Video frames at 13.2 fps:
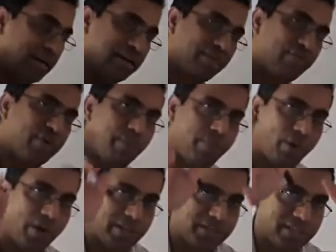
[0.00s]
at different
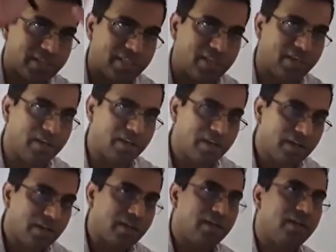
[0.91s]
points in the
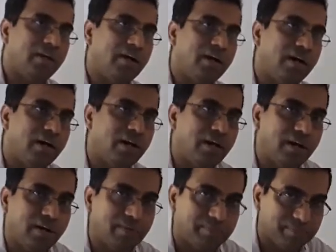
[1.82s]

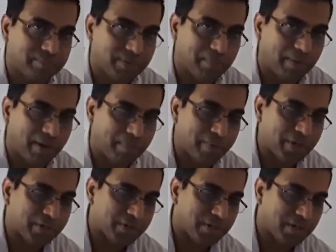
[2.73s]
blood
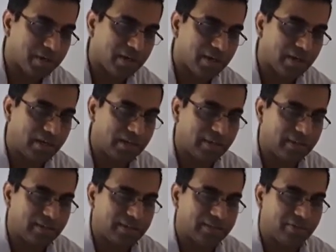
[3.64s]
pressure
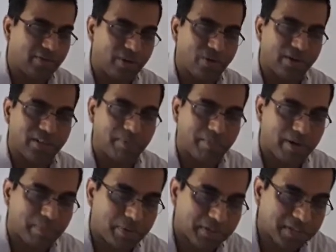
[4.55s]
tree or in the
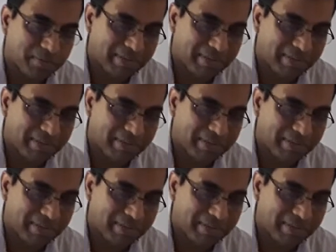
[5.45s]
blood pressure